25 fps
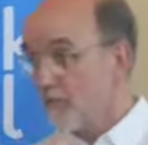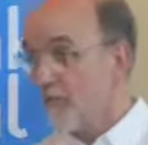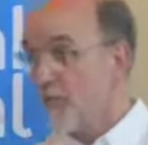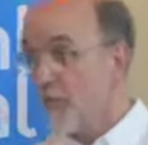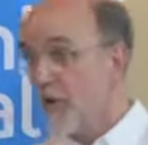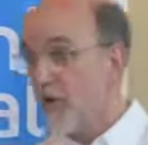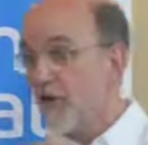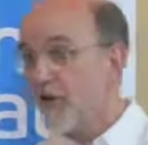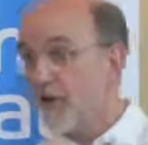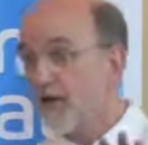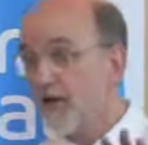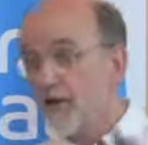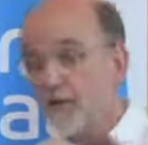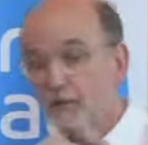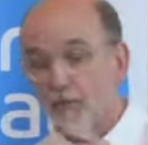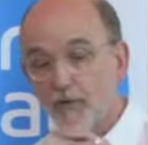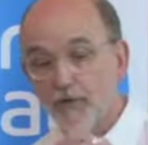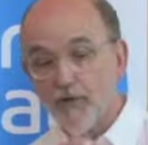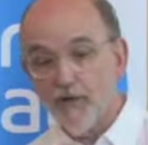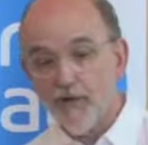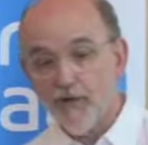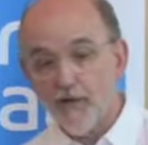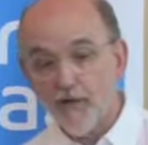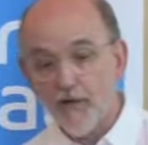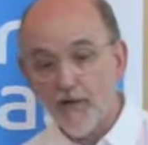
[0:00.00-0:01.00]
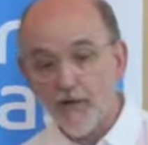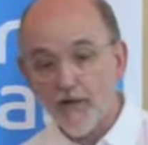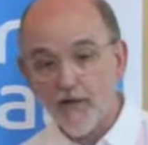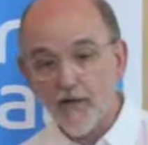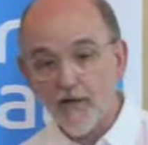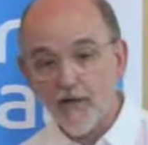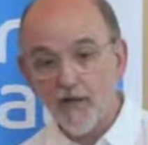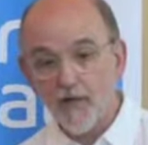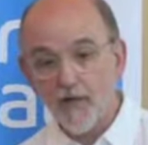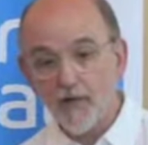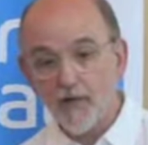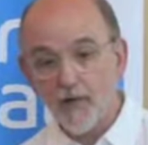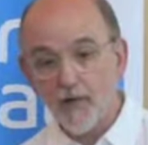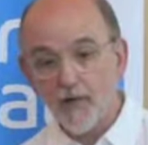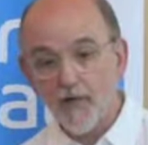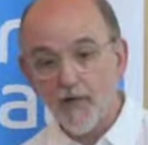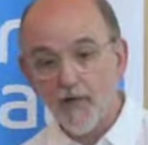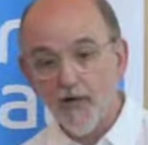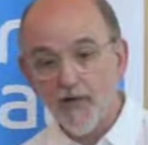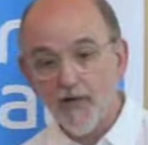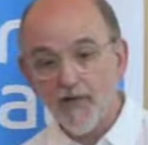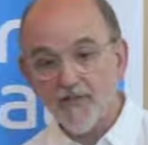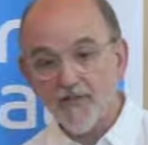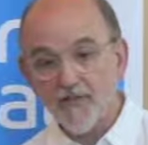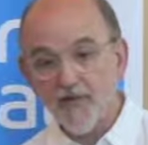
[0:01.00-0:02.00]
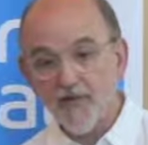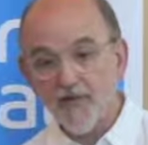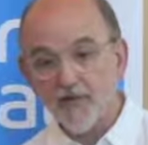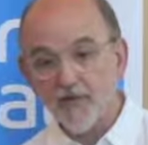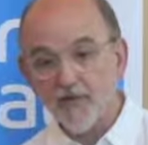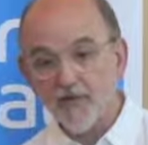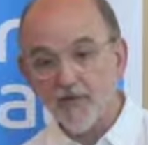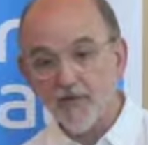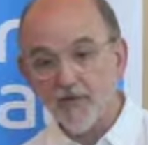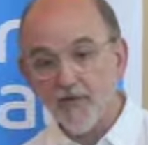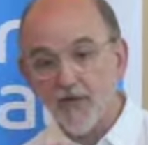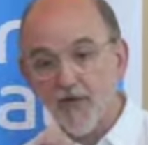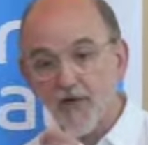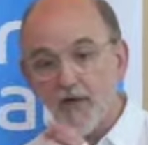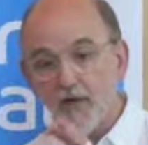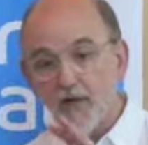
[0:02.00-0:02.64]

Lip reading: working within an organisation.